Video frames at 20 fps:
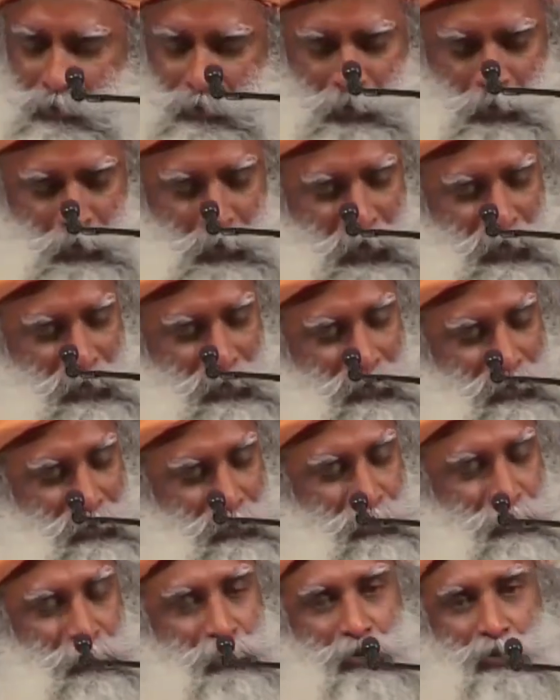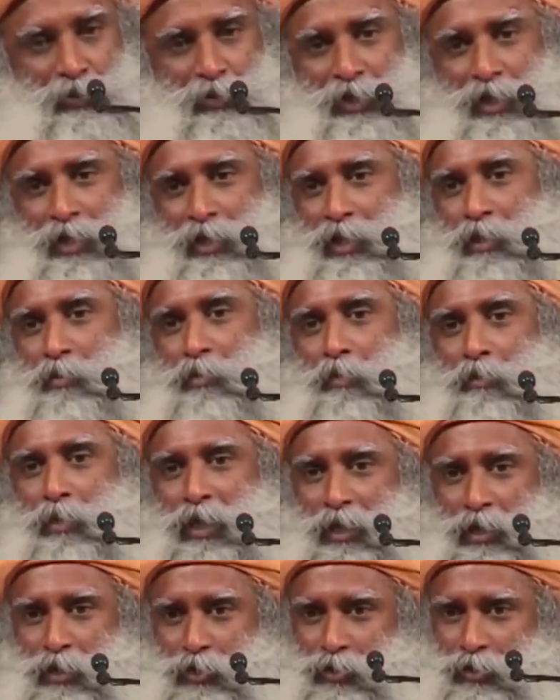So once you say, I'm a
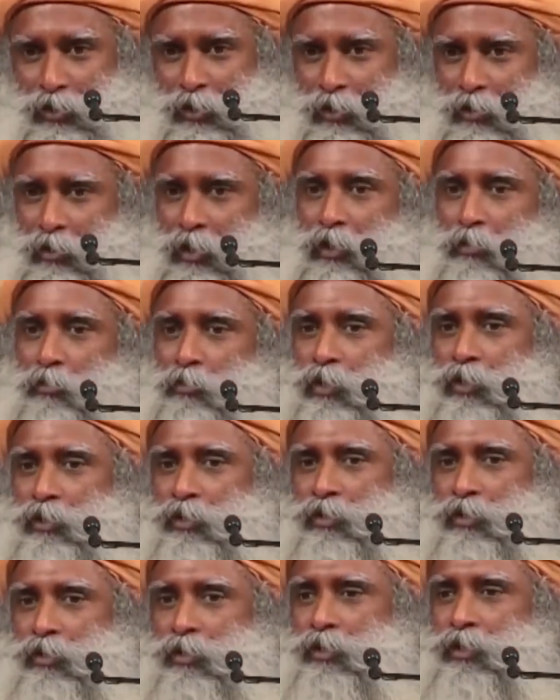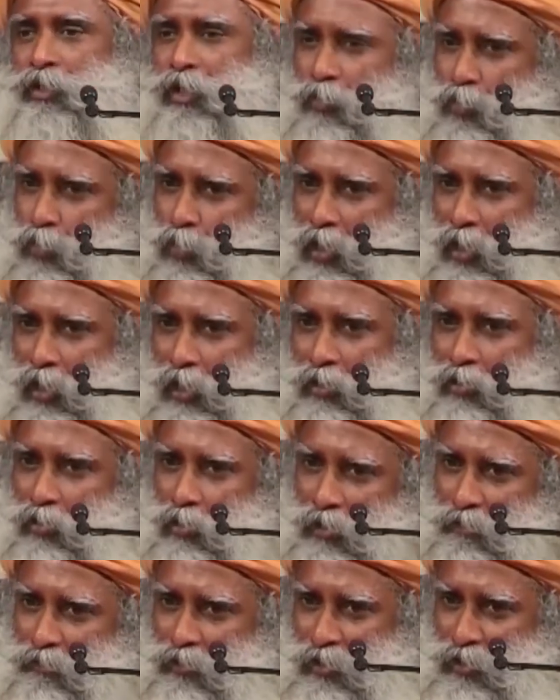manager, that means somewhere
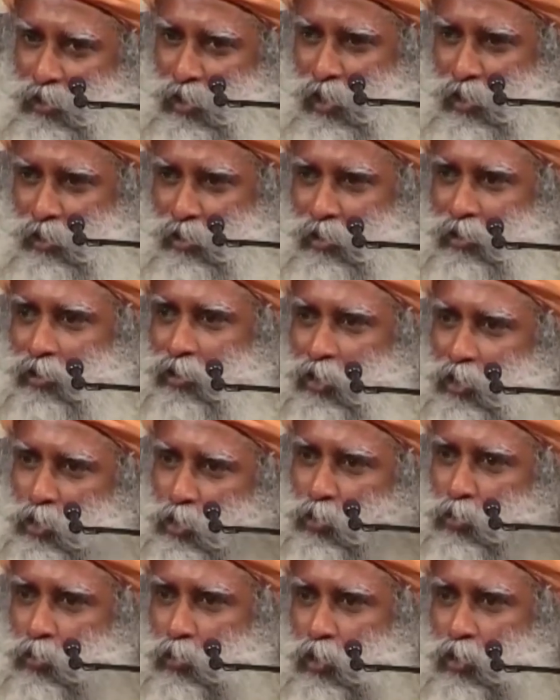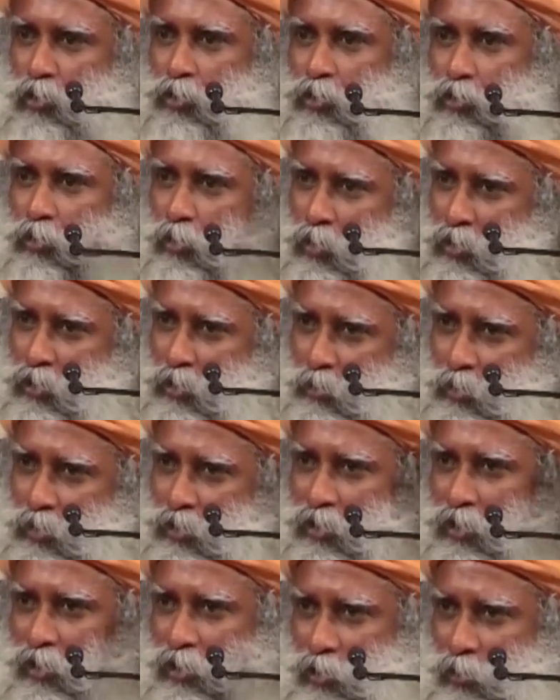you have decided that you want to go in a
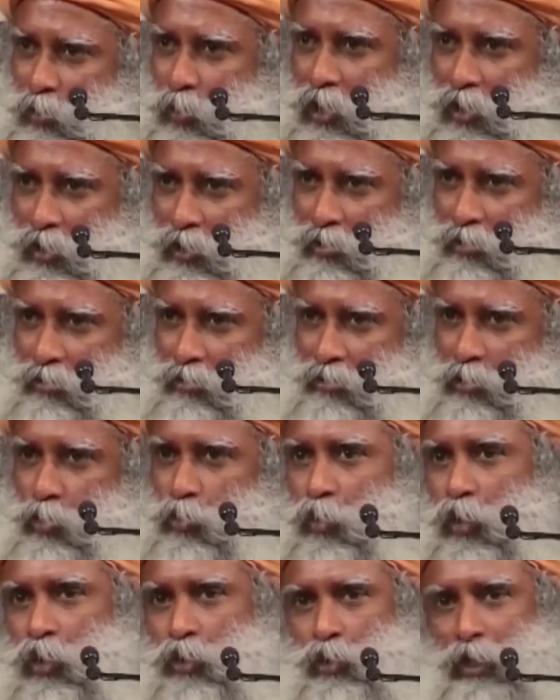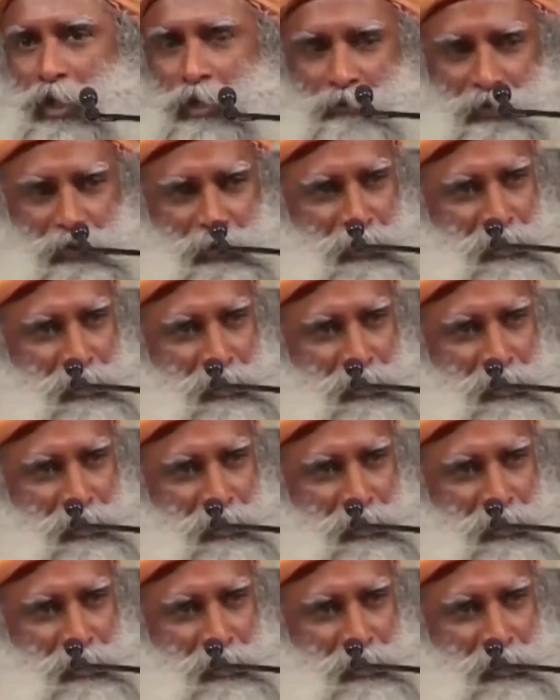particular way. You want to have a